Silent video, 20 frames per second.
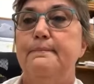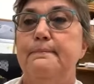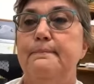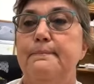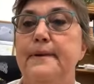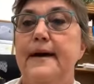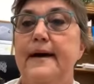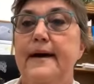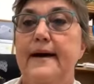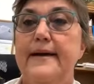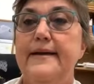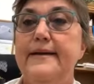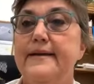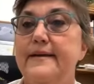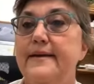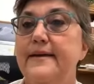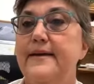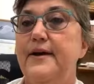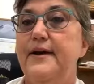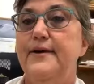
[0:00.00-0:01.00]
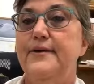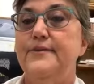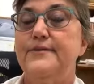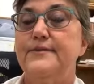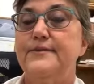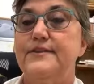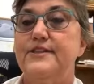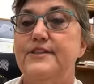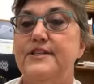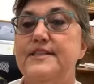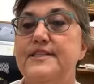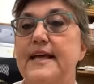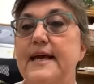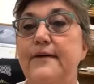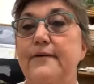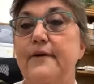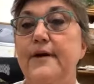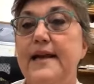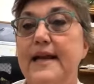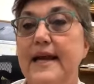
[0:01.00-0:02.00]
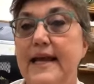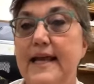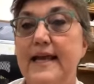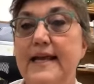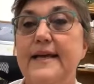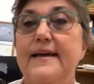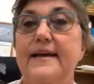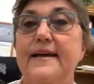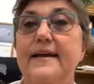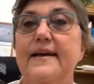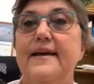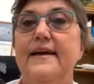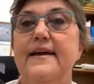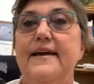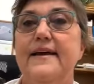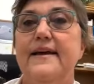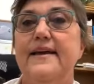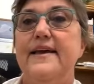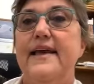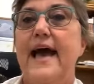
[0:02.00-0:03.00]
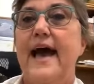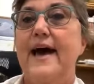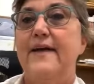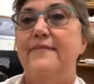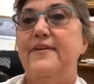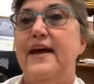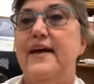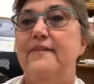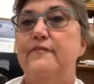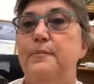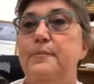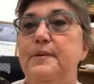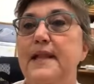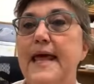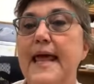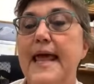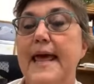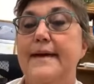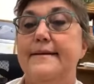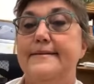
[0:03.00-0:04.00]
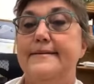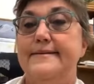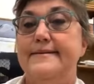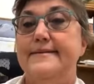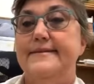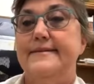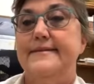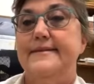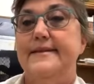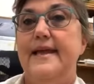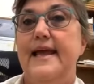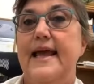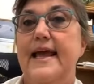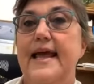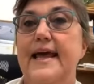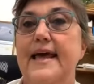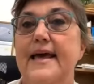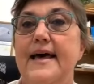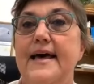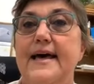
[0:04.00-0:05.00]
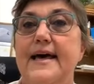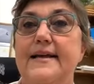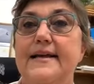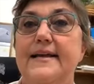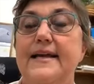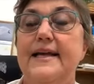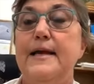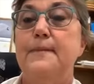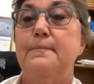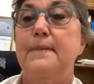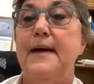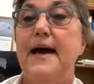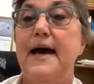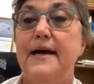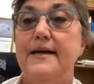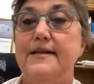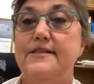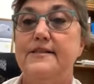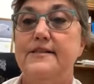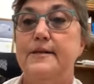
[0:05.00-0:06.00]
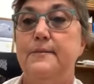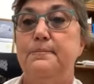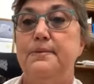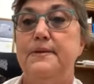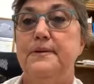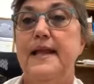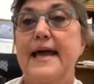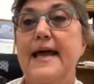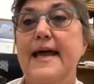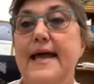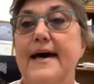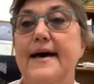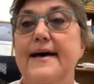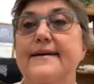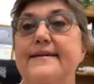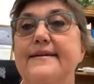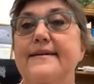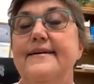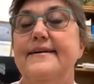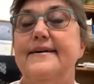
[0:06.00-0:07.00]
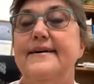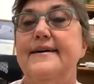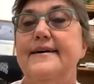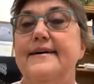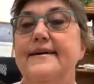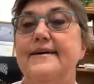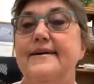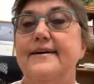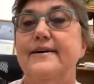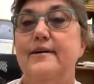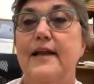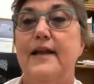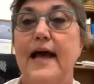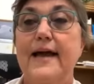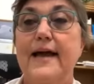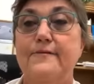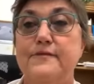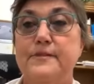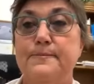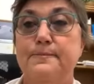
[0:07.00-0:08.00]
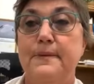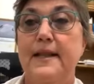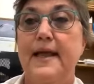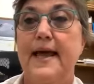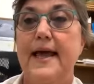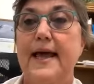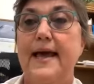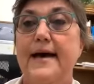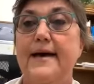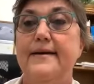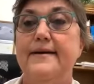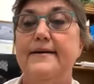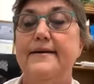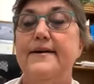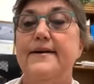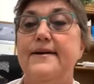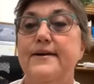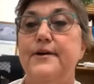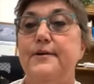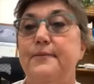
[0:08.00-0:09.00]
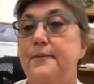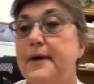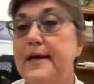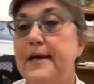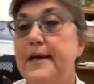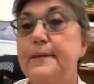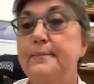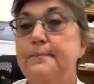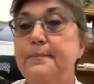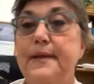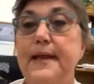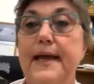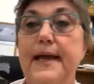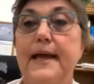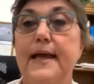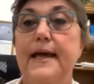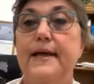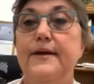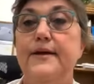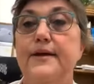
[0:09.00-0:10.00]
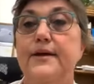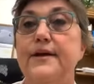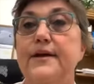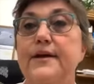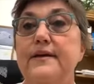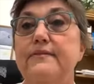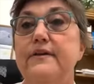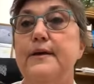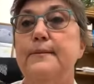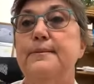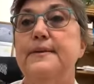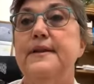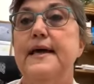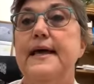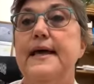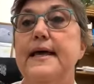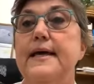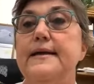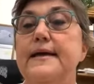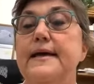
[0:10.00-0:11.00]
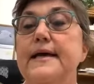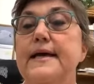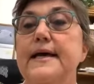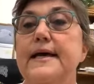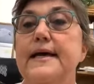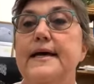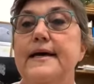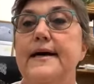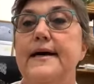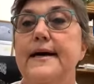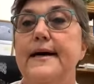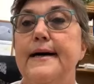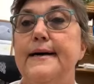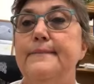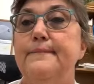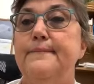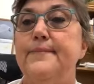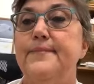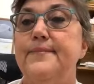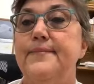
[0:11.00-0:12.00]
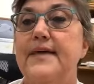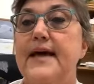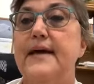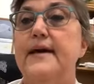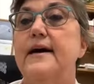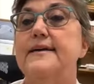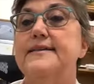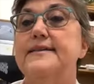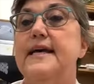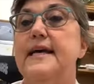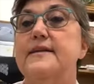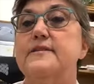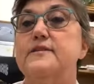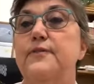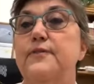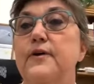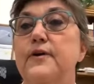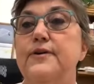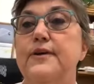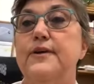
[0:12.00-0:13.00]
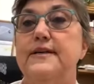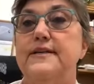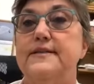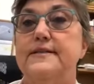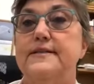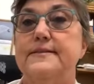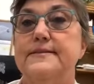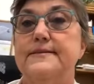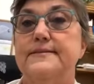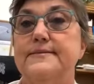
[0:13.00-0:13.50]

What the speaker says: But, you know, just like running, you have to have a plan. And getting back to the plan, your life's plan, your running plan, your giving plan, that all takes focus.